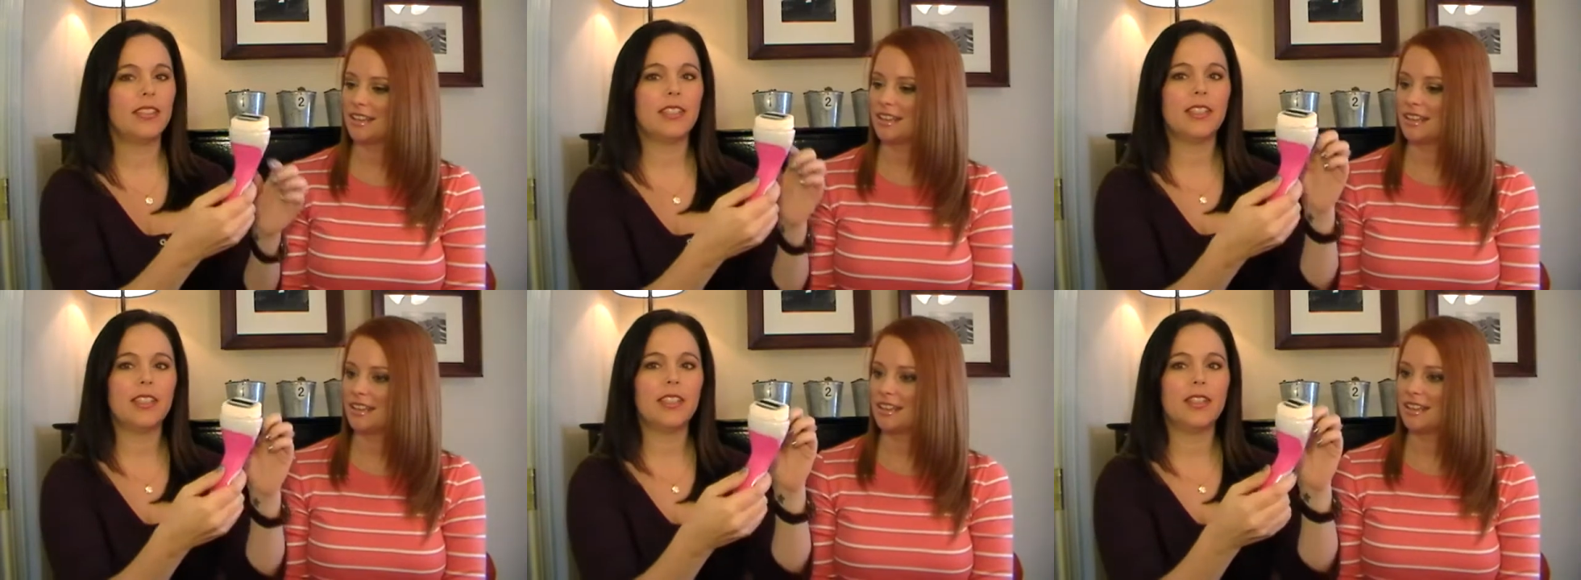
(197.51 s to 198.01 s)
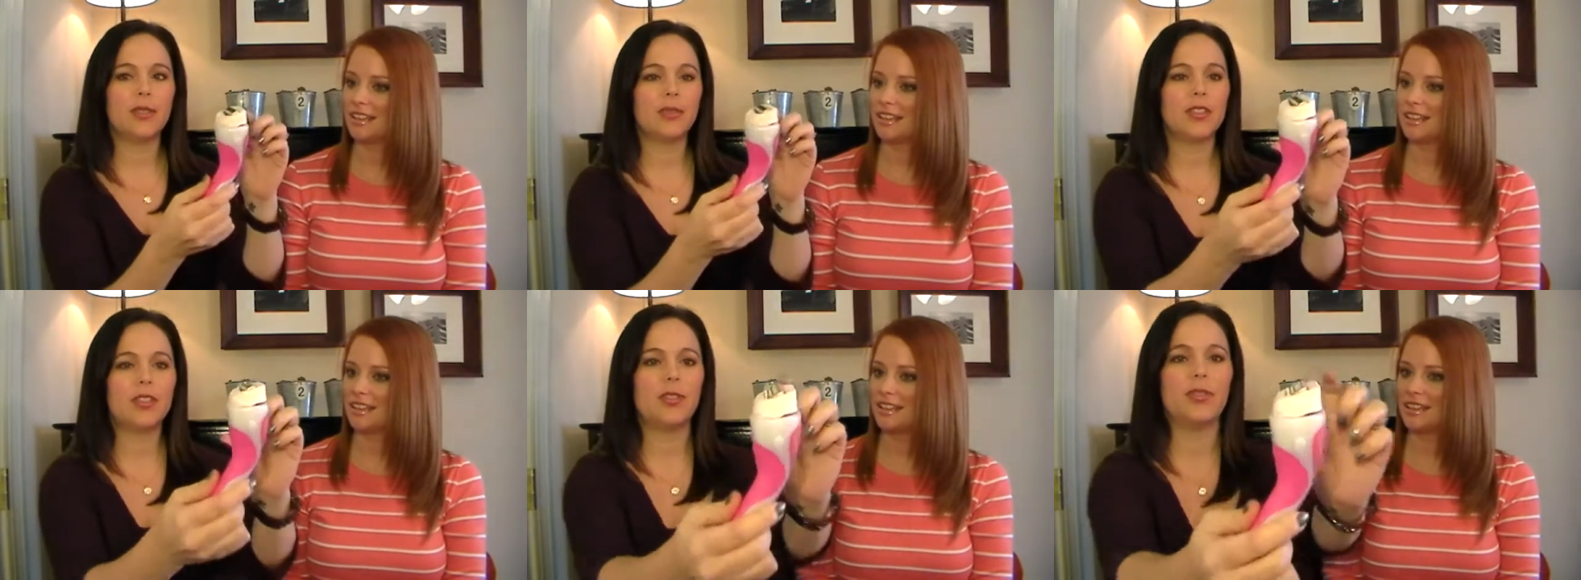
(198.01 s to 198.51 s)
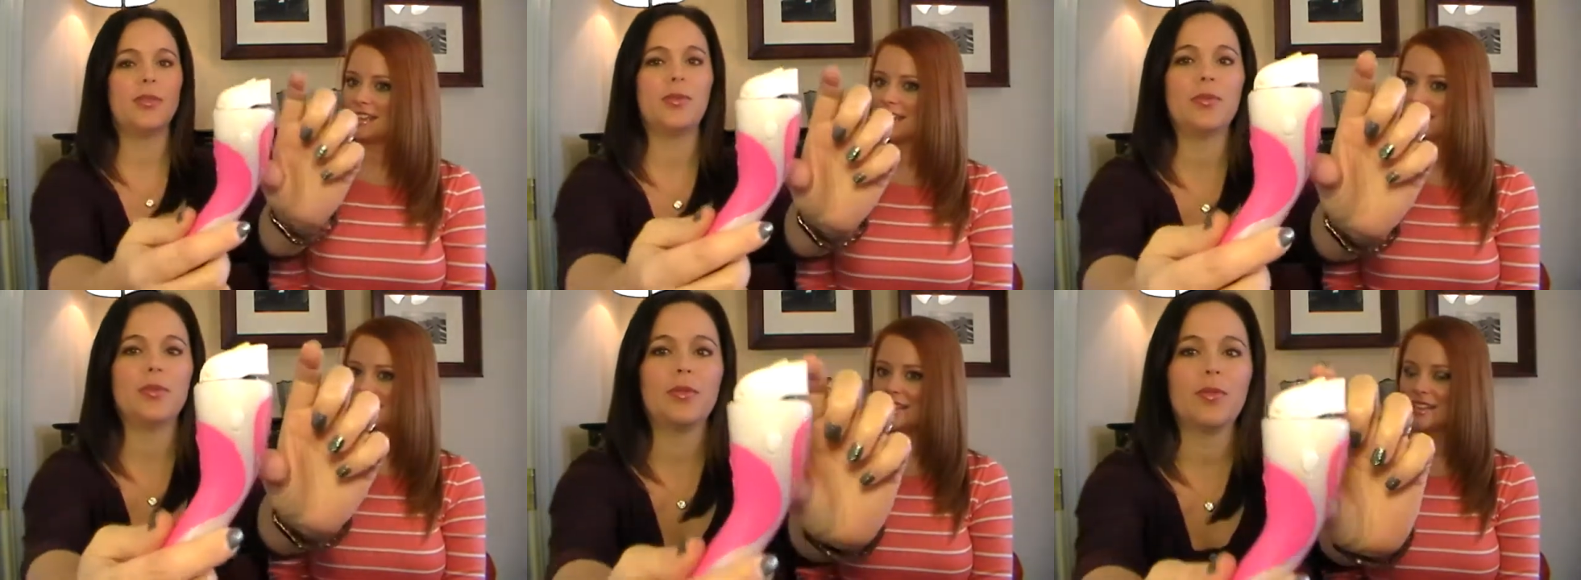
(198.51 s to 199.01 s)
Speaker 1: didn't get used
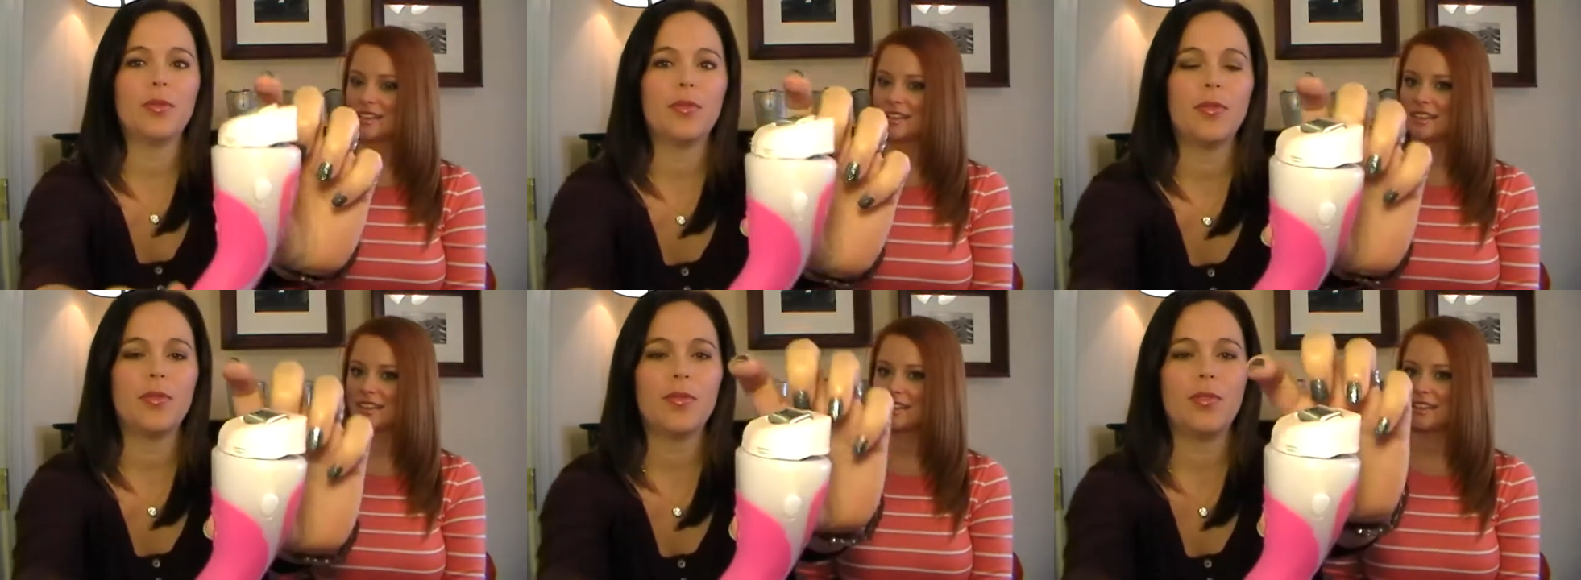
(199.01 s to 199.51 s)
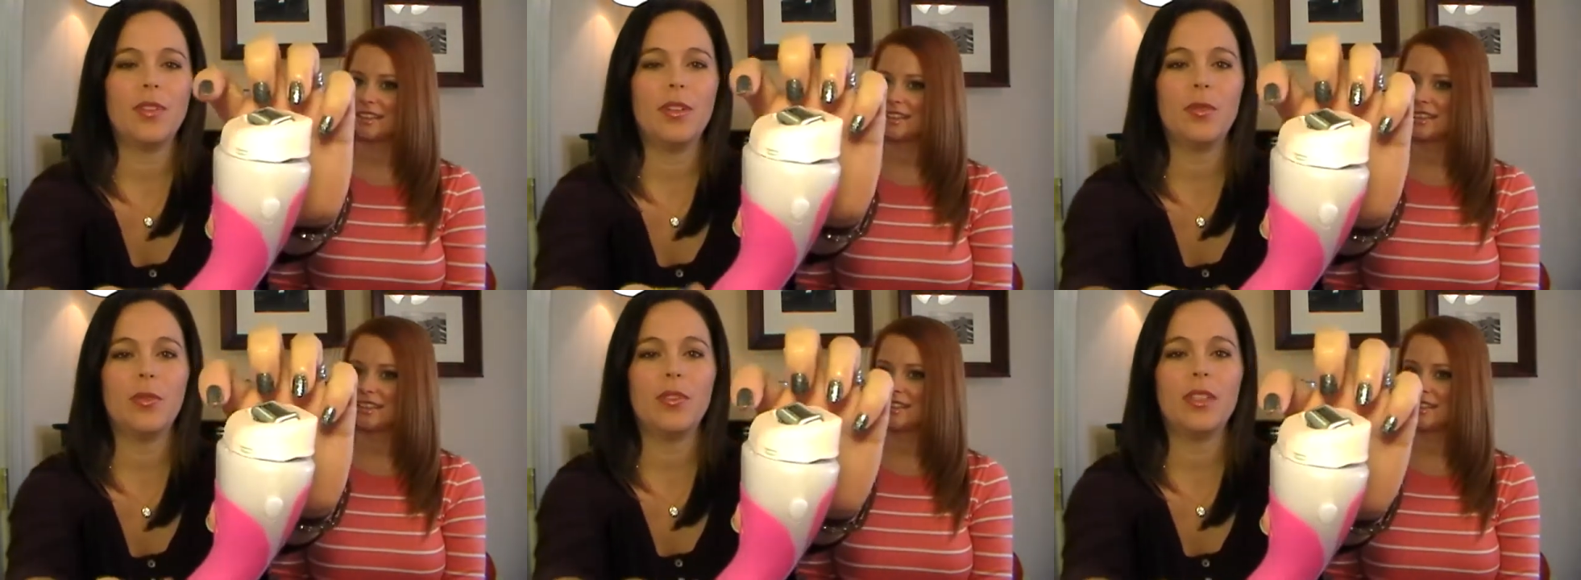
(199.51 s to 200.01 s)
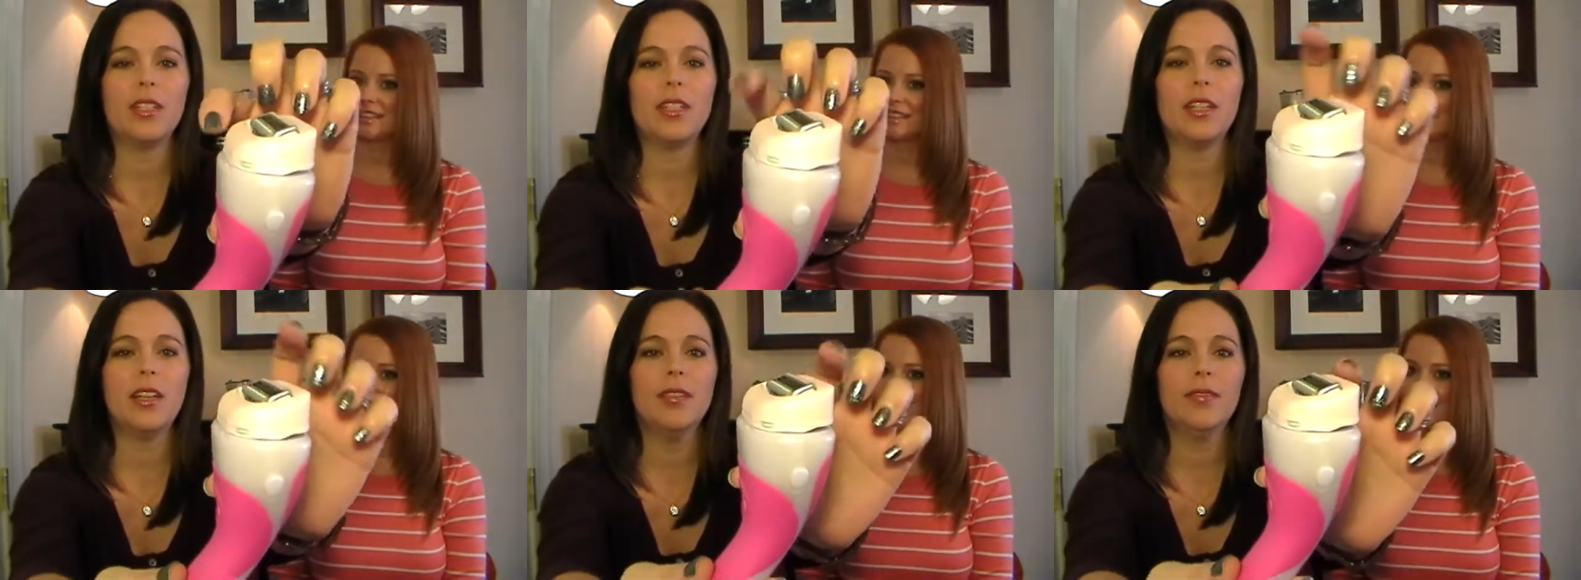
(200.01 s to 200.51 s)
to this
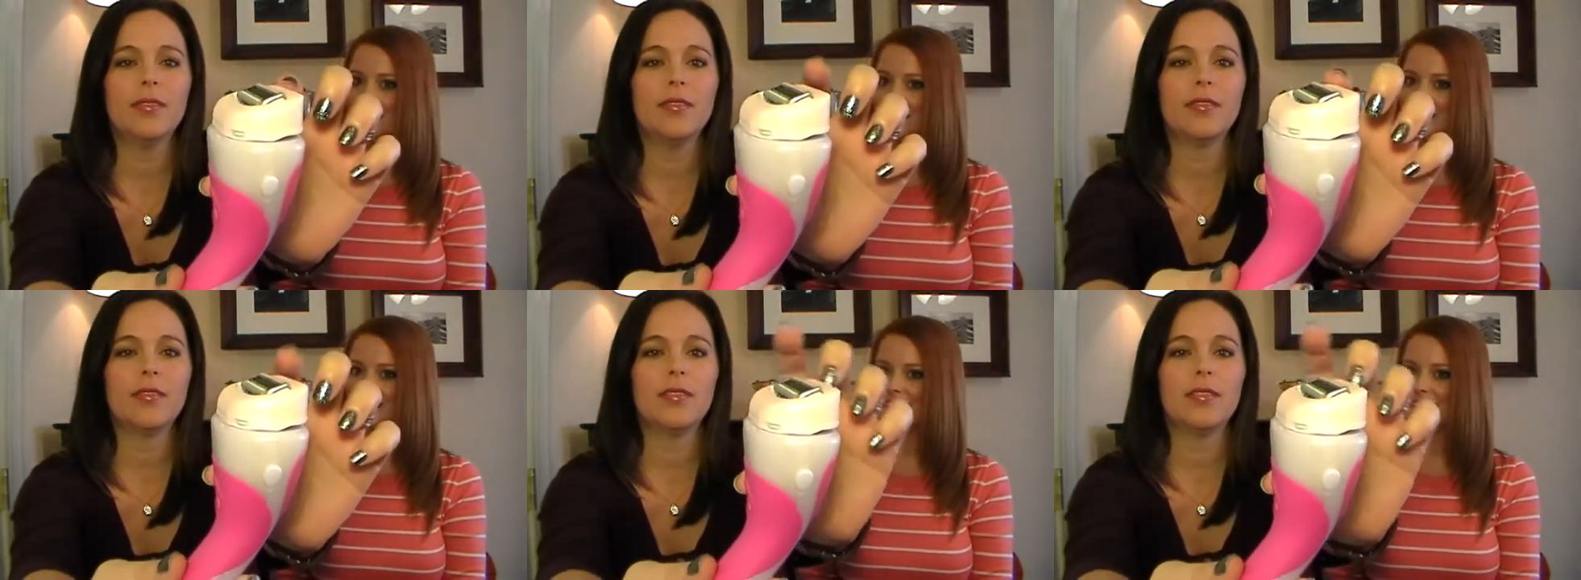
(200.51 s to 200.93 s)
stuff.